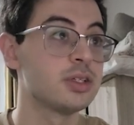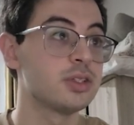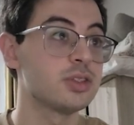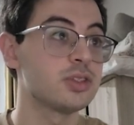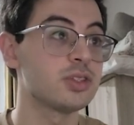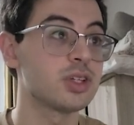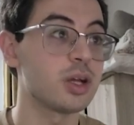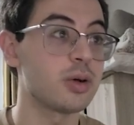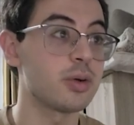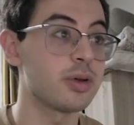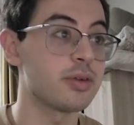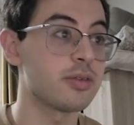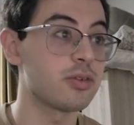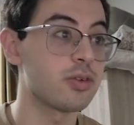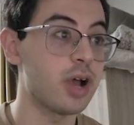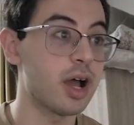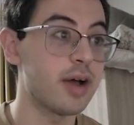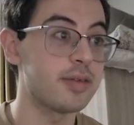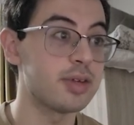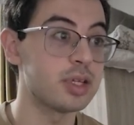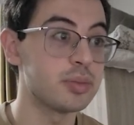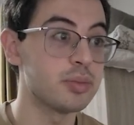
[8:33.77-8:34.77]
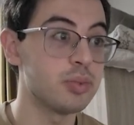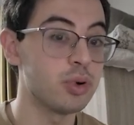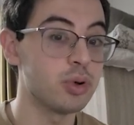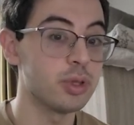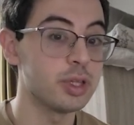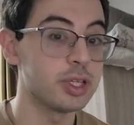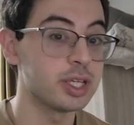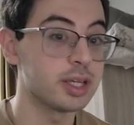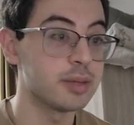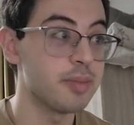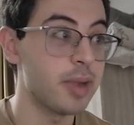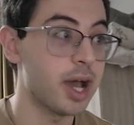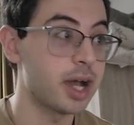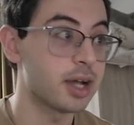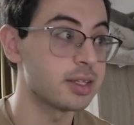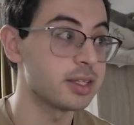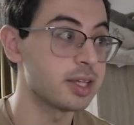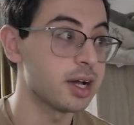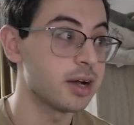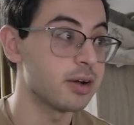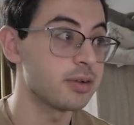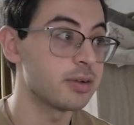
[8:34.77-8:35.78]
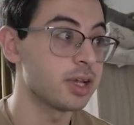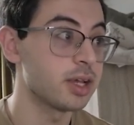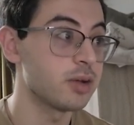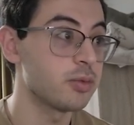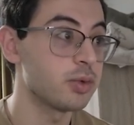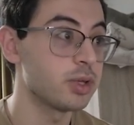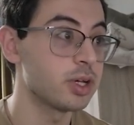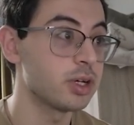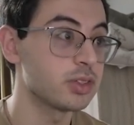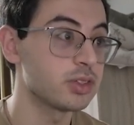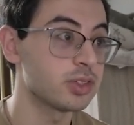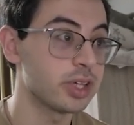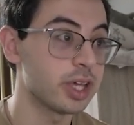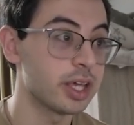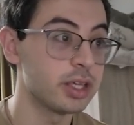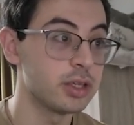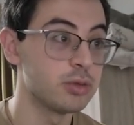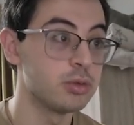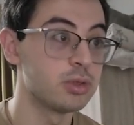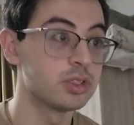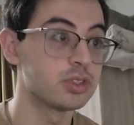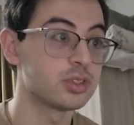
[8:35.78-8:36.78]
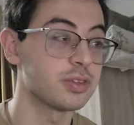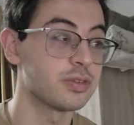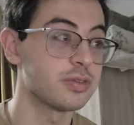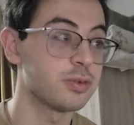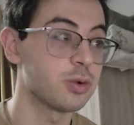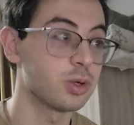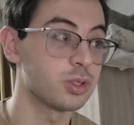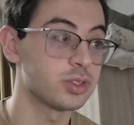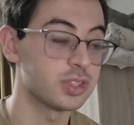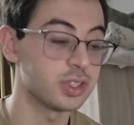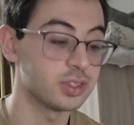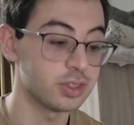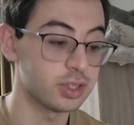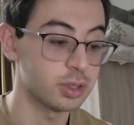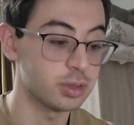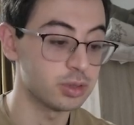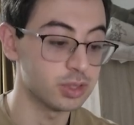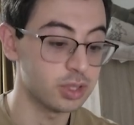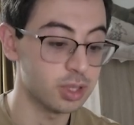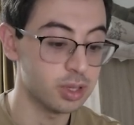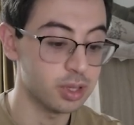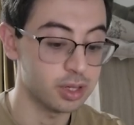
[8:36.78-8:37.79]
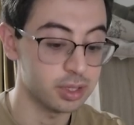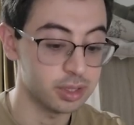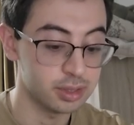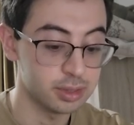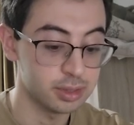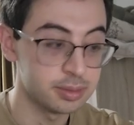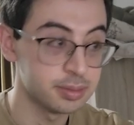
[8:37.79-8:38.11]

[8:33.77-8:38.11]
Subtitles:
So now we have gravity pulling it back down, and we also get units of force as it goes along.